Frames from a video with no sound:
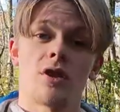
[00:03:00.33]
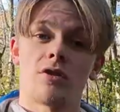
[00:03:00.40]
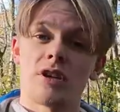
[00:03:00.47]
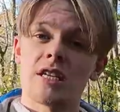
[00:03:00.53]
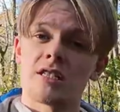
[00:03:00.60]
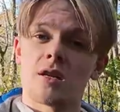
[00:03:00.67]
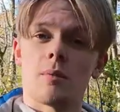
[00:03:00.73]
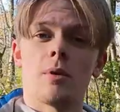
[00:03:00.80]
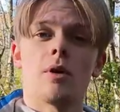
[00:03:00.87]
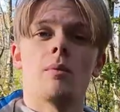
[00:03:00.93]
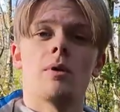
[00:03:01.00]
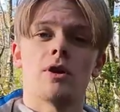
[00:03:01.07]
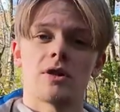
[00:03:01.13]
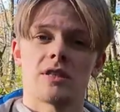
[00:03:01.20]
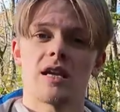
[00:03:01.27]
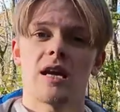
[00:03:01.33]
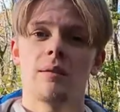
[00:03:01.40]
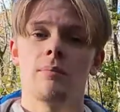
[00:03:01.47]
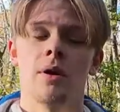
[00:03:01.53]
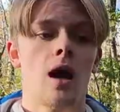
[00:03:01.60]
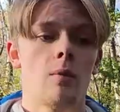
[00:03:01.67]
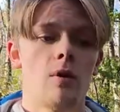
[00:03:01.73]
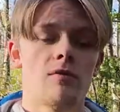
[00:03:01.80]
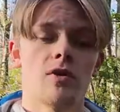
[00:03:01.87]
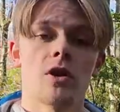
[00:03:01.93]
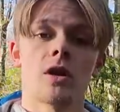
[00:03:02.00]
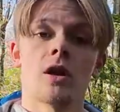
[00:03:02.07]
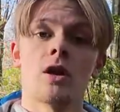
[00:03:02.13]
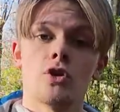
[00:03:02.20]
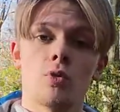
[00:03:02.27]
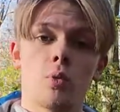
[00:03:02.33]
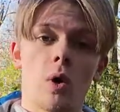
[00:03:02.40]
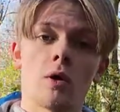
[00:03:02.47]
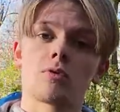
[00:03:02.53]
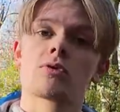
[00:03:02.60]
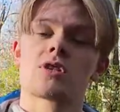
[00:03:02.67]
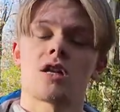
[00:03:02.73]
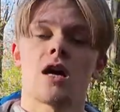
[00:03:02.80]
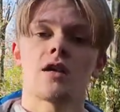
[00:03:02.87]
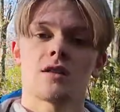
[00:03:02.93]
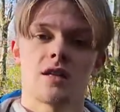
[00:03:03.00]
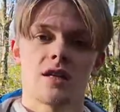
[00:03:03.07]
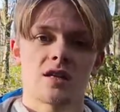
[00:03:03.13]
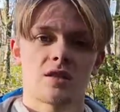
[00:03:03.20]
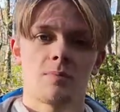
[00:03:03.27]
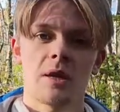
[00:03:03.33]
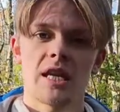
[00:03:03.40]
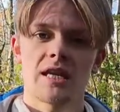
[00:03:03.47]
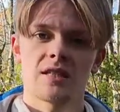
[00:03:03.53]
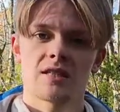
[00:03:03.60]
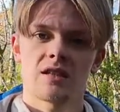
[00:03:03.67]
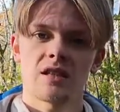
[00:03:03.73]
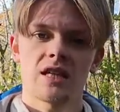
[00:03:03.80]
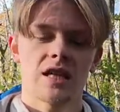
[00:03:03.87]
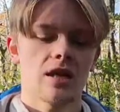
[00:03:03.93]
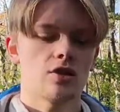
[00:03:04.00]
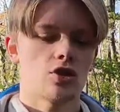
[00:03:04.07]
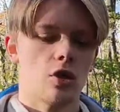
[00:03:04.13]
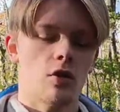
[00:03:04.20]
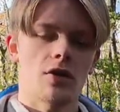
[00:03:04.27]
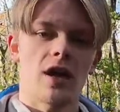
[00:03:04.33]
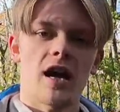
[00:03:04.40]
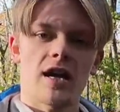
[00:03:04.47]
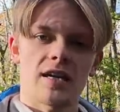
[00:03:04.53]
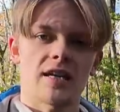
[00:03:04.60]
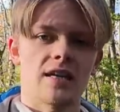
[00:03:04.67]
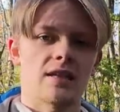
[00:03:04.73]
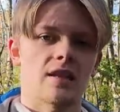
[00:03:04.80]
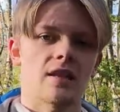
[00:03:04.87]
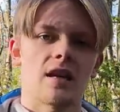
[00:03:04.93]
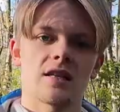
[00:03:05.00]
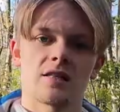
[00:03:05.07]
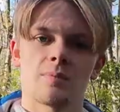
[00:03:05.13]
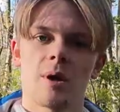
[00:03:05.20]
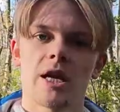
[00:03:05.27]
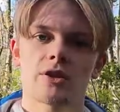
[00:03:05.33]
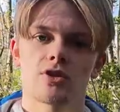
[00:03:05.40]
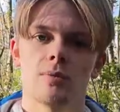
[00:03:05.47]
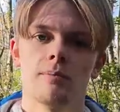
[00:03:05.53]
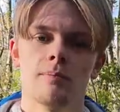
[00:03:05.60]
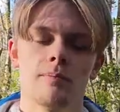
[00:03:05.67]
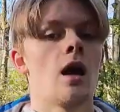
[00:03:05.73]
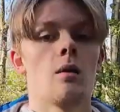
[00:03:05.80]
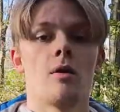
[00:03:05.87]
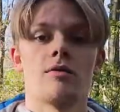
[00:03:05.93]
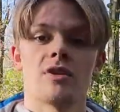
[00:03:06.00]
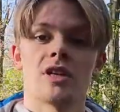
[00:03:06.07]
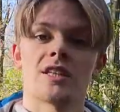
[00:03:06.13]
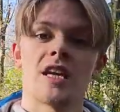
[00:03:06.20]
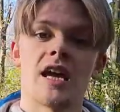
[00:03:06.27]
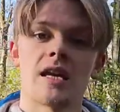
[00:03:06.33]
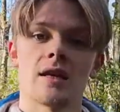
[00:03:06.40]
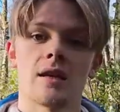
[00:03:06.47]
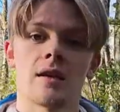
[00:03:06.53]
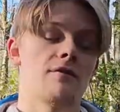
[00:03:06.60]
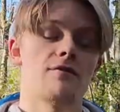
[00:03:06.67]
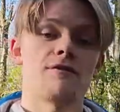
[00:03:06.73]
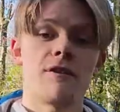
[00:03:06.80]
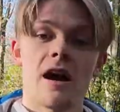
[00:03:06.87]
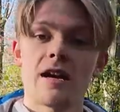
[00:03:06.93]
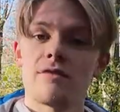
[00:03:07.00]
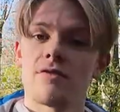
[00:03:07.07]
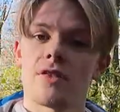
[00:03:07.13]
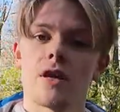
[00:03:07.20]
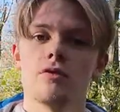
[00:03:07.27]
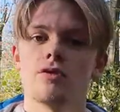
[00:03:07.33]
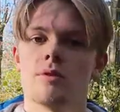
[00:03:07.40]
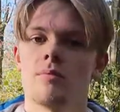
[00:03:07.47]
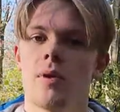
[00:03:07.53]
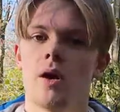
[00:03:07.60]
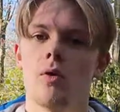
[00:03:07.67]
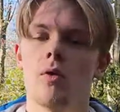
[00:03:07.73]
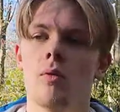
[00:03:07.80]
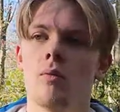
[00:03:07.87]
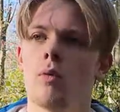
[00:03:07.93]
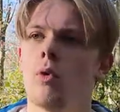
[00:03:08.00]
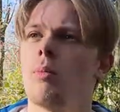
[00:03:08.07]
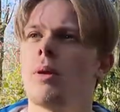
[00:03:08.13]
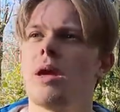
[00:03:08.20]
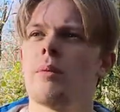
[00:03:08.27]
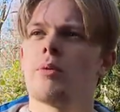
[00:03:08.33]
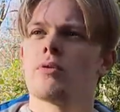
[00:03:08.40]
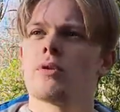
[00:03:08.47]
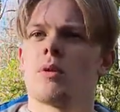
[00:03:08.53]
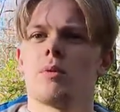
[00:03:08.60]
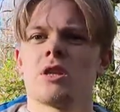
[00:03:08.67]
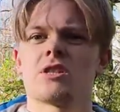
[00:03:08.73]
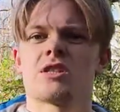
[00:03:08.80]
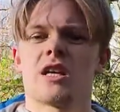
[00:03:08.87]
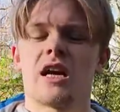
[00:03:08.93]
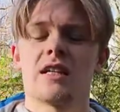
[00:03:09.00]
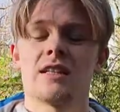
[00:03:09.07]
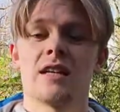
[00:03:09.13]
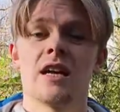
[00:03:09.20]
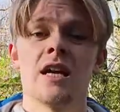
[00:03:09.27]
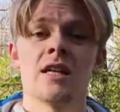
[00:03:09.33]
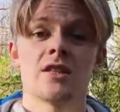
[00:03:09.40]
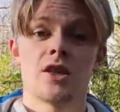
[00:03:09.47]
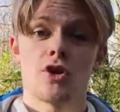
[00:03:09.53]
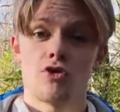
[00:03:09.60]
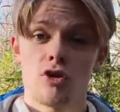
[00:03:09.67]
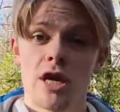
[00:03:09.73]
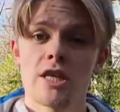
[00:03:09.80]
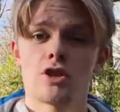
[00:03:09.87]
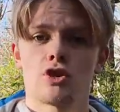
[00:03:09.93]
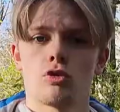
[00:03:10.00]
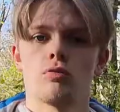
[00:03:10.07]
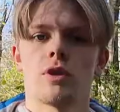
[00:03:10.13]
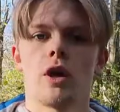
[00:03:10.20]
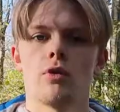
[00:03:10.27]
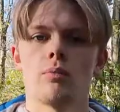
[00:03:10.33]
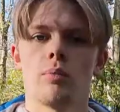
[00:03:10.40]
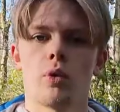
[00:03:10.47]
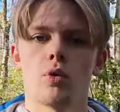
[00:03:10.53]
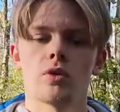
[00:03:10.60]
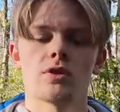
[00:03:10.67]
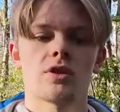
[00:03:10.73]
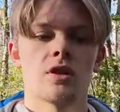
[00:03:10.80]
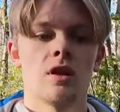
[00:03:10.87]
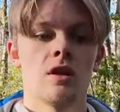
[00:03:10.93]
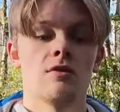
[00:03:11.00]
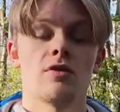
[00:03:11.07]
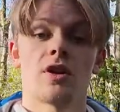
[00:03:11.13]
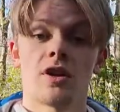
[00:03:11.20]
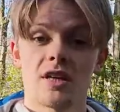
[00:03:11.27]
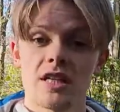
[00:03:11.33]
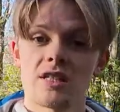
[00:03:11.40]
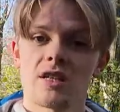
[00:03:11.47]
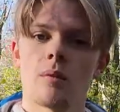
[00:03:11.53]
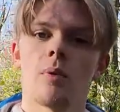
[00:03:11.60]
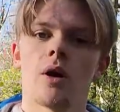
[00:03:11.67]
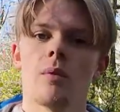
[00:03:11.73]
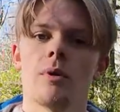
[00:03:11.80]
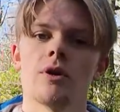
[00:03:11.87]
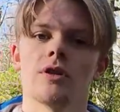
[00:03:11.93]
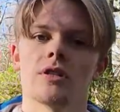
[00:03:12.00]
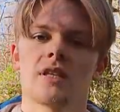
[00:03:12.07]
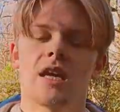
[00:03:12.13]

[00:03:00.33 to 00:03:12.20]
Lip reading: a reasonable amount of time. However, you will start to experience leakage on the higher end of that spectrum. However, a tent at 5000ml will be able to withstand torrential downpours for a reasonable amount of